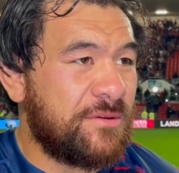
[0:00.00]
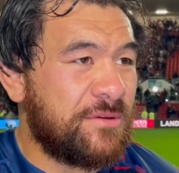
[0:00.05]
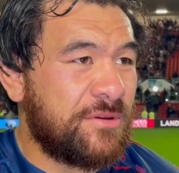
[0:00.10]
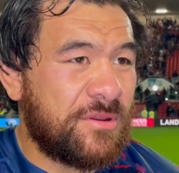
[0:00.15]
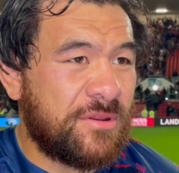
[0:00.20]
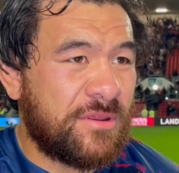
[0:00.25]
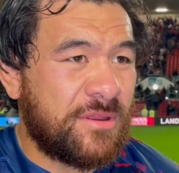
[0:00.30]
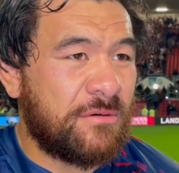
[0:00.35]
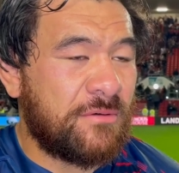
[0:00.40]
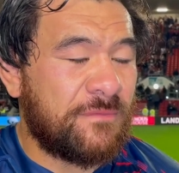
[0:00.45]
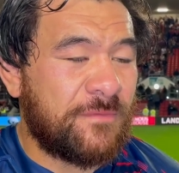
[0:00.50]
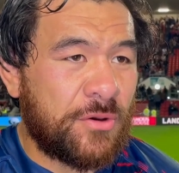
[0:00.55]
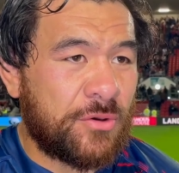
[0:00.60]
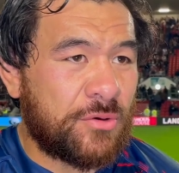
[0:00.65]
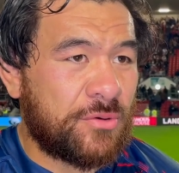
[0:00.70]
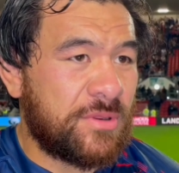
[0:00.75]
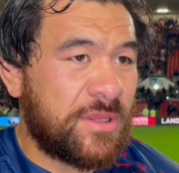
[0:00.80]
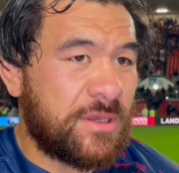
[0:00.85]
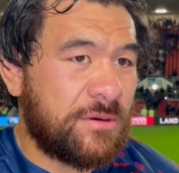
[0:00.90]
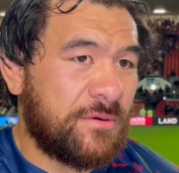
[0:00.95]
You know, they were
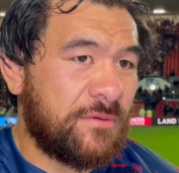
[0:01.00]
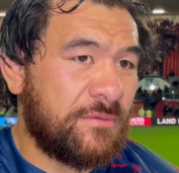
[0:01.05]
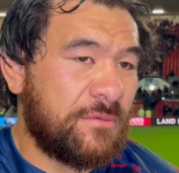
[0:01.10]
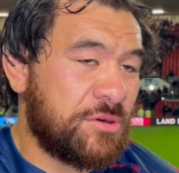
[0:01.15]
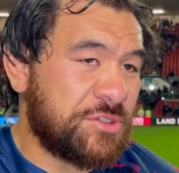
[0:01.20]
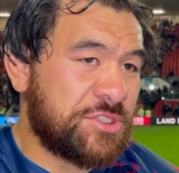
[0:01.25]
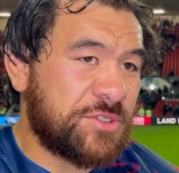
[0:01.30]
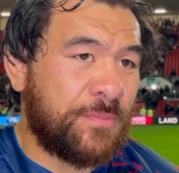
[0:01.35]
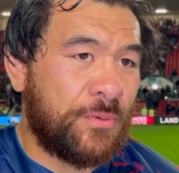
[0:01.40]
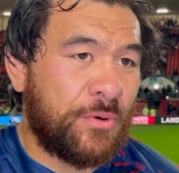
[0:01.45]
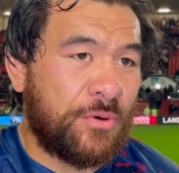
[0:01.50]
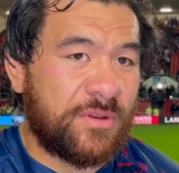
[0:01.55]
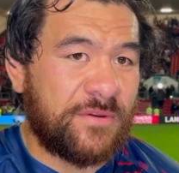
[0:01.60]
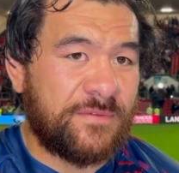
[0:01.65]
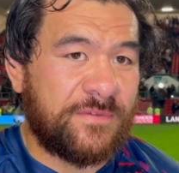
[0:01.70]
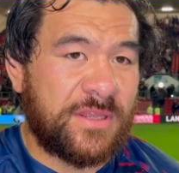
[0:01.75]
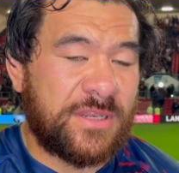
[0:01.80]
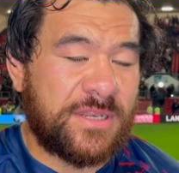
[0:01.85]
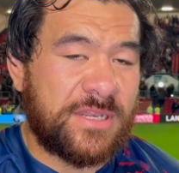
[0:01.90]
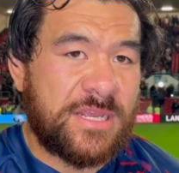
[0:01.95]
vocal, they were real
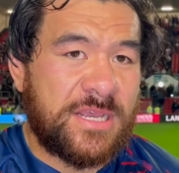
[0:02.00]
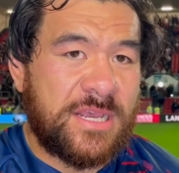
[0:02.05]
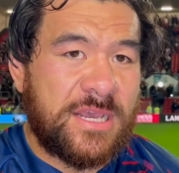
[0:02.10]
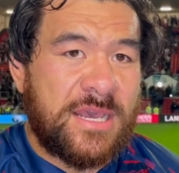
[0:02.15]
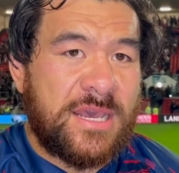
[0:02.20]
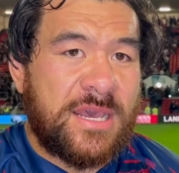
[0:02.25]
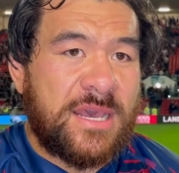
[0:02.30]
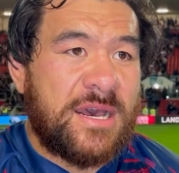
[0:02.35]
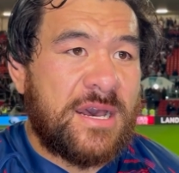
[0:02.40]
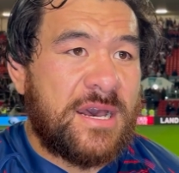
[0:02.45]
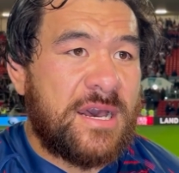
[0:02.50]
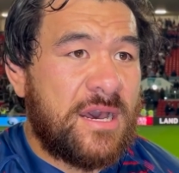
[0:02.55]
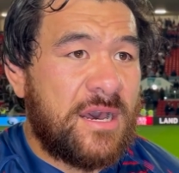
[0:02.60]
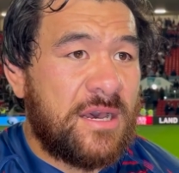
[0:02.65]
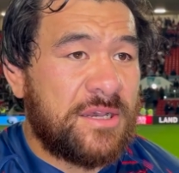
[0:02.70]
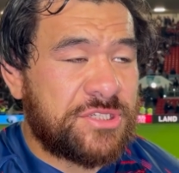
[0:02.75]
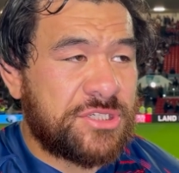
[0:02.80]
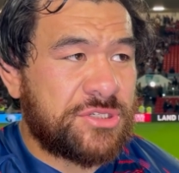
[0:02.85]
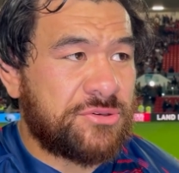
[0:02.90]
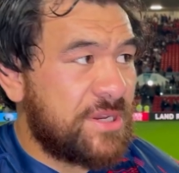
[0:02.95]
supportive, and
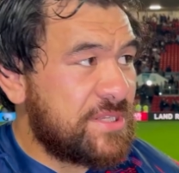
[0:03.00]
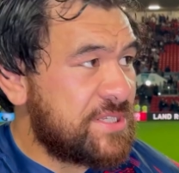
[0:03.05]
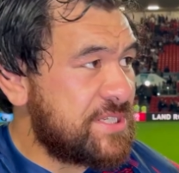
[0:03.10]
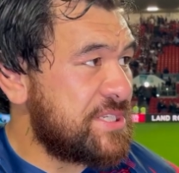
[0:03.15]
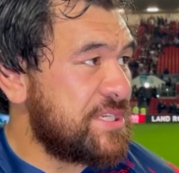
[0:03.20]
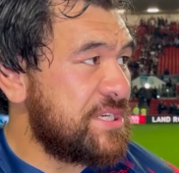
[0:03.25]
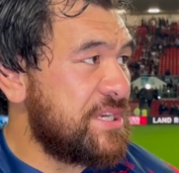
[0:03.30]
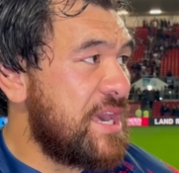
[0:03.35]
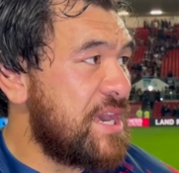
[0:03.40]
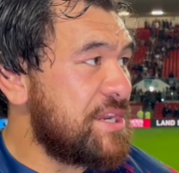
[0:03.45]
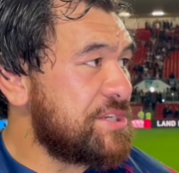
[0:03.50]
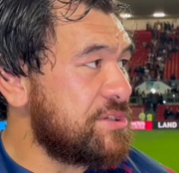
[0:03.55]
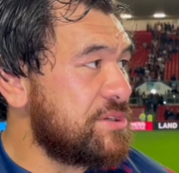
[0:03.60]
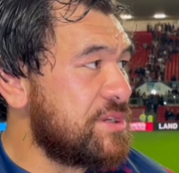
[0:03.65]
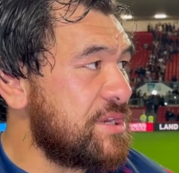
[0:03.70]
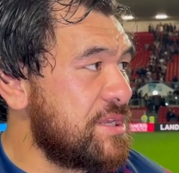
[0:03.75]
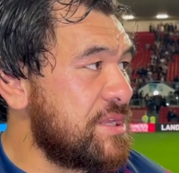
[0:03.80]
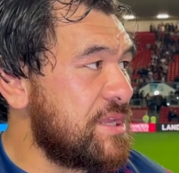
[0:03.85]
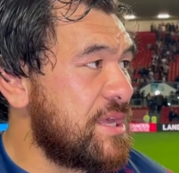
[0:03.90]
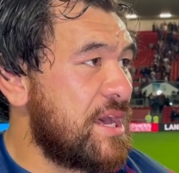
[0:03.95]
it's just great to see Ashton
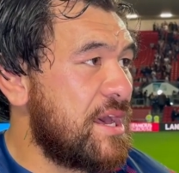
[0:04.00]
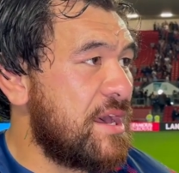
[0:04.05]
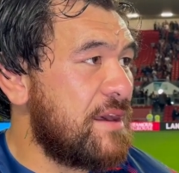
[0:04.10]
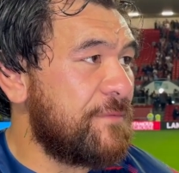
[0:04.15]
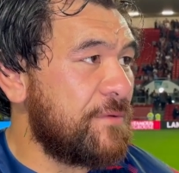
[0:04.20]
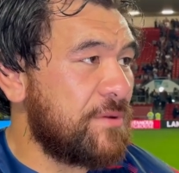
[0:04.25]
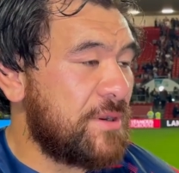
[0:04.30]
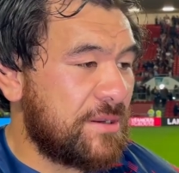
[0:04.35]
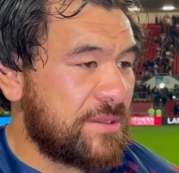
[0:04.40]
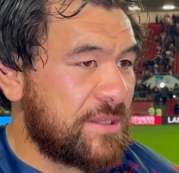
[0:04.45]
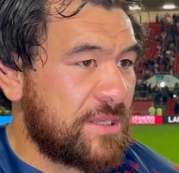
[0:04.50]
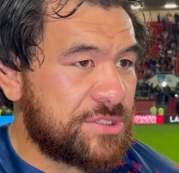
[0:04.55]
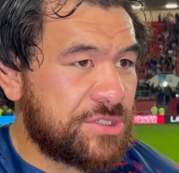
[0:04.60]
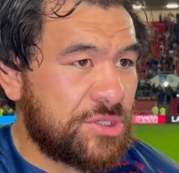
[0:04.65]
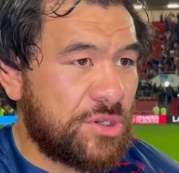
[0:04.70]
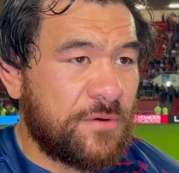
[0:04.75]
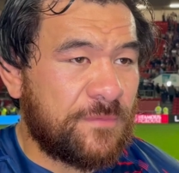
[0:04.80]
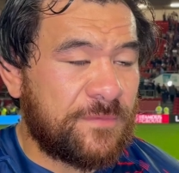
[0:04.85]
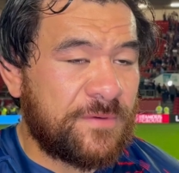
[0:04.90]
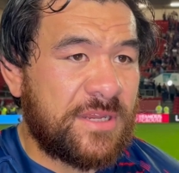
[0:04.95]
Gate filled out again.
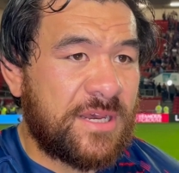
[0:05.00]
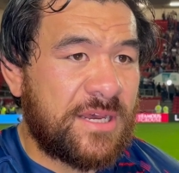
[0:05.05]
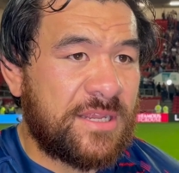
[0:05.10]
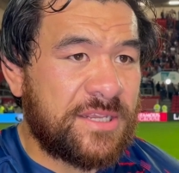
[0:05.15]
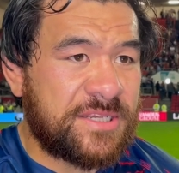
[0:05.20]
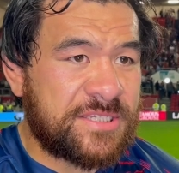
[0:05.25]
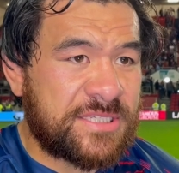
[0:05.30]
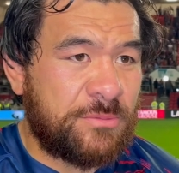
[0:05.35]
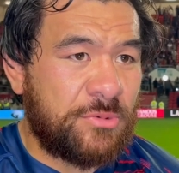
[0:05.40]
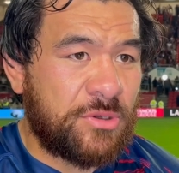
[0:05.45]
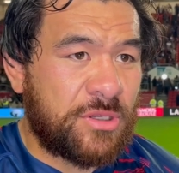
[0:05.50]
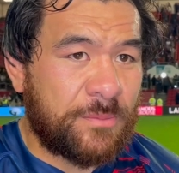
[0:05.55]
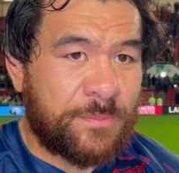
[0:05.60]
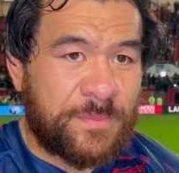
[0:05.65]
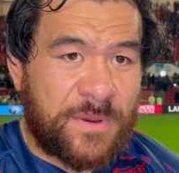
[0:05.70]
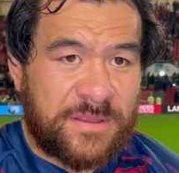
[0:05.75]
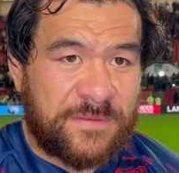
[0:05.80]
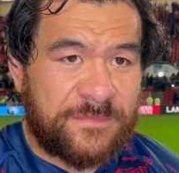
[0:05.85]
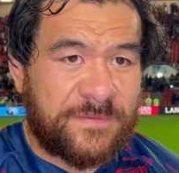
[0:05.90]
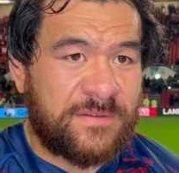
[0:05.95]
So hopefully next time we can
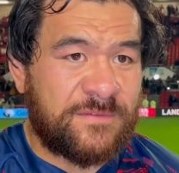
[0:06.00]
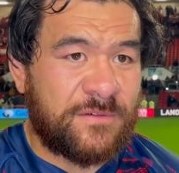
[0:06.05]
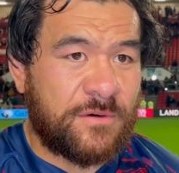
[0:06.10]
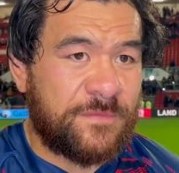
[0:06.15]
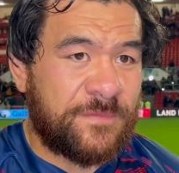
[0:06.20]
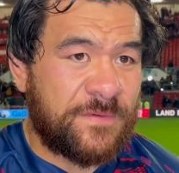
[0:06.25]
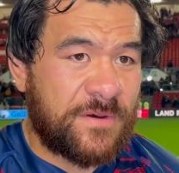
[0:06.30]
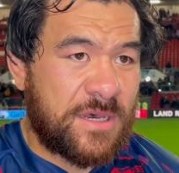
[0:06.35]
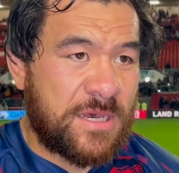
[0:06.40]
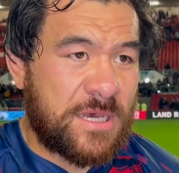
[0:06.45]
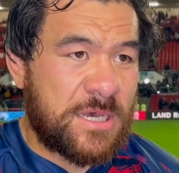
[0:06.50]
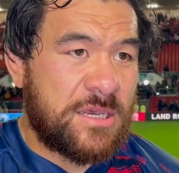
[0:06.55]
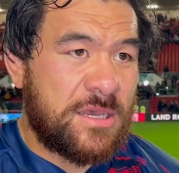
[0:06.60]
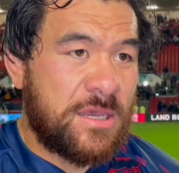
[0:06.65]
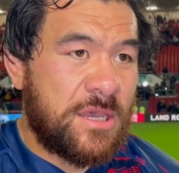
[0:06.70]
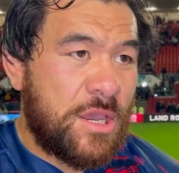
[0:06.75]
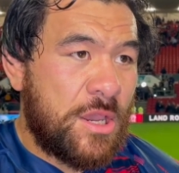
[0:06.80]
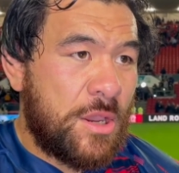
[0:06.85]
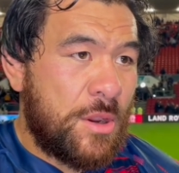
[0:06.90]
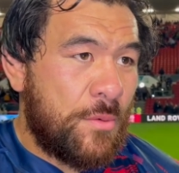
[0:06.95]
pay the favour with
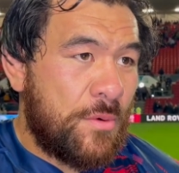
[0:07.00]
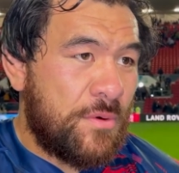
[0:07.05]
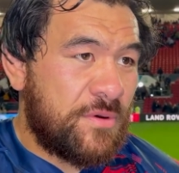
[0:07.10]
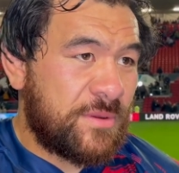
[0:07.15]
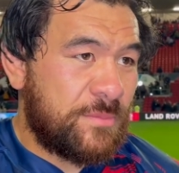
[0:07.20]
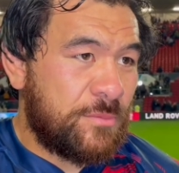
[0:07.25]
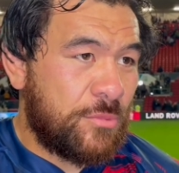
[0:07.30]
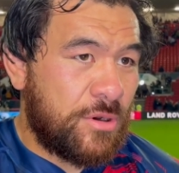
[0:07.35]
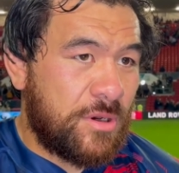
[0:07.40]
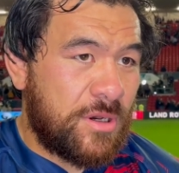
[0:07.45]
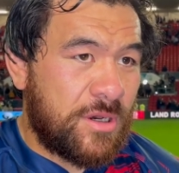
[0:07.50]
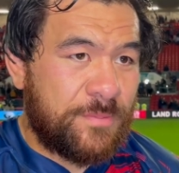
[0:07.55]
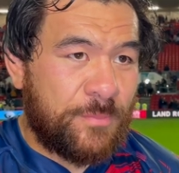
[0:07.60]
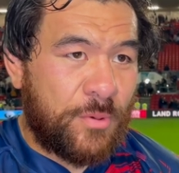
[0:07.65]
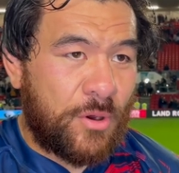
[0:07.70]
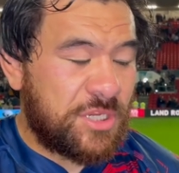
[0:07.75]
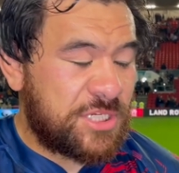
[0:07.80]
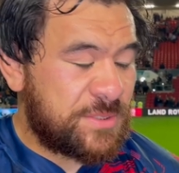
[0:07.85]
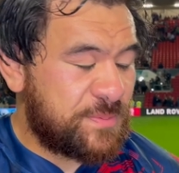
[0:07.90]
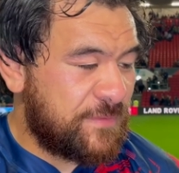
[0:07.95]
a more
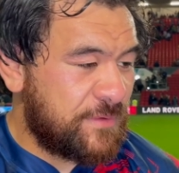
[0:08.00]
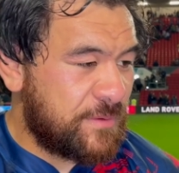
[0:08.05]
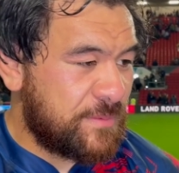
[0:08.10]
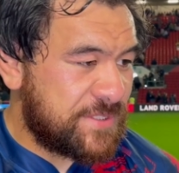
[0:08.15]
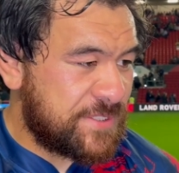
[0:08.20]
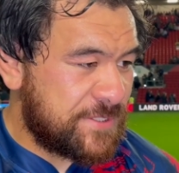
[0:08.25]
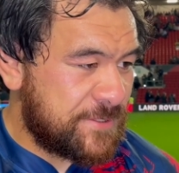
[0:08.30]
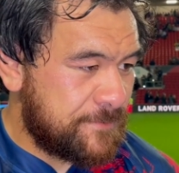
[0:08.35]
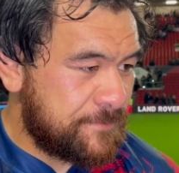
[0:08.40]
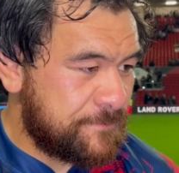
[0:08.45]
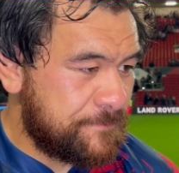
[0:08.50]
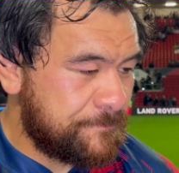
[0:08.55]
polished performance.